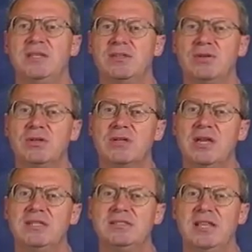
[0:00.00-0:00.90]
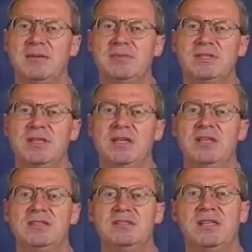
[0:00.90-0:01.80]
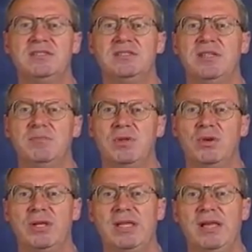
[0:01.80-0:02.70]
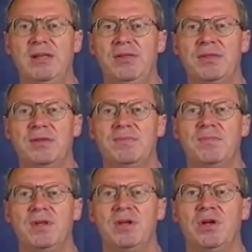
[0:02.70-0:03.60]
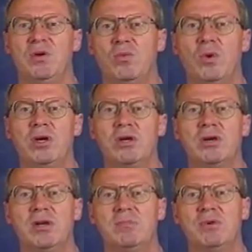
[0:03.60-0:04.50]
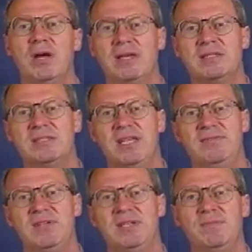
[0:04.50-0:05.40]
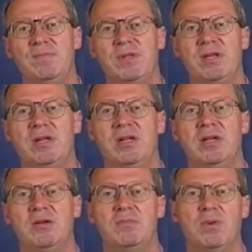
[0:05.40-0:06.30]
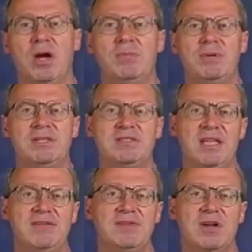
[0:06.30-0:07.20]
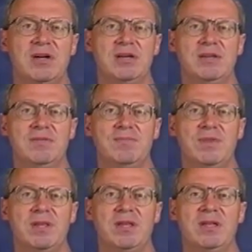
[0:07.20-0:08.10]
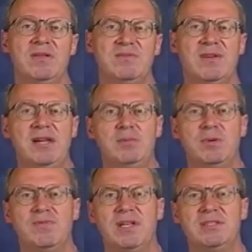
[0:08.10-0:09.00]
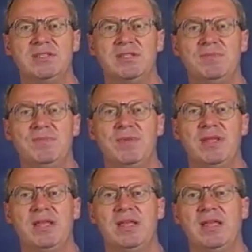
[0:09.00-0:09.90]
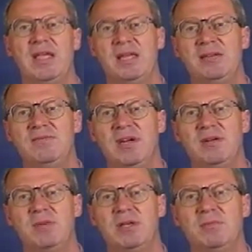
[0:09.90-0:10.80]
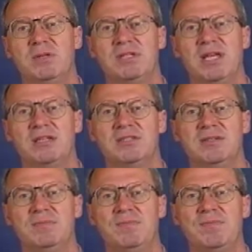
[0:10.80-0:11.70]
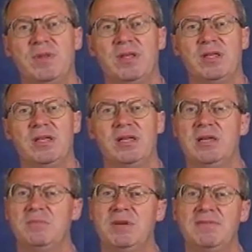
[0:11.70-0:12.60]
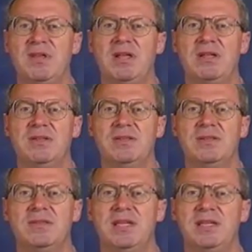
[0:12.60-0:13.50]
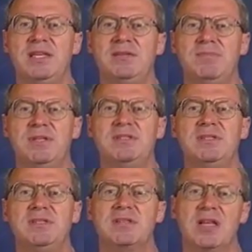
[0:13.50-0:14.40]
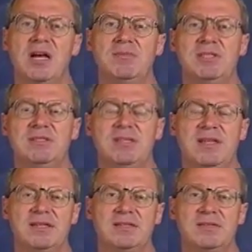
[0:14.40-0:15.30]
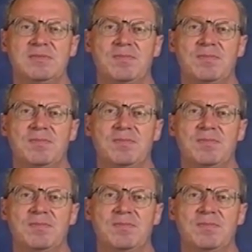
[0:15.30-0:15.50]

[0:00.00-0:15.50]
control concepts such as employee health, worker and product safety, property safeguard, fire prevention, and environmental protection. Above all, they need business common sense.